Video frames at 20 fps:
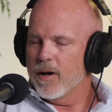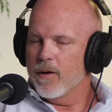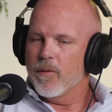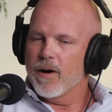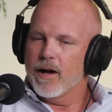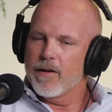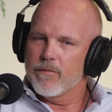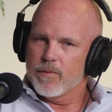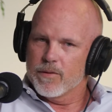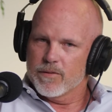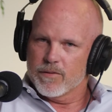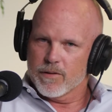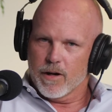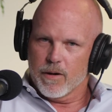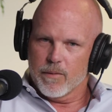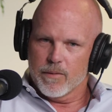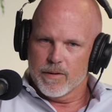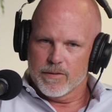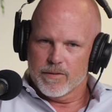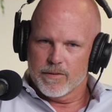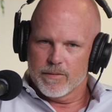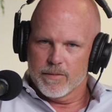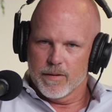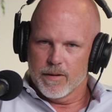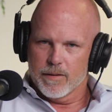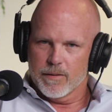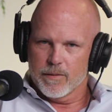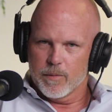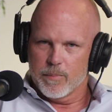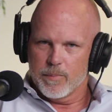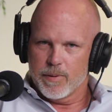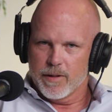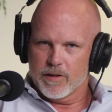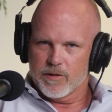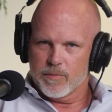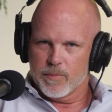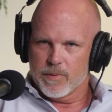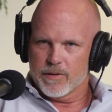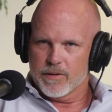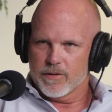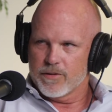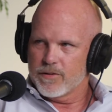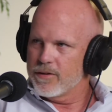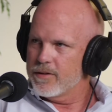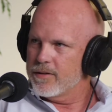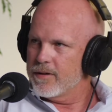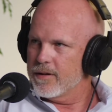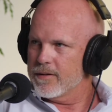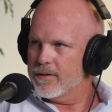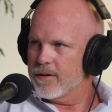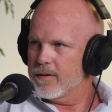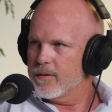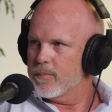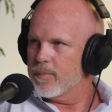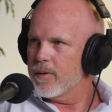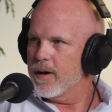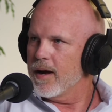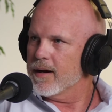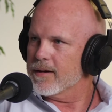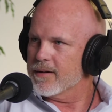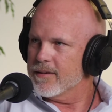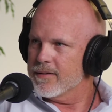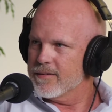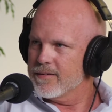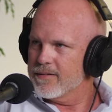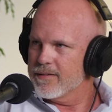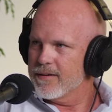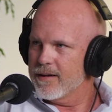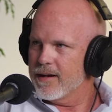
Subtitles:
my wife was always a little pissed because she couldn't go to practice,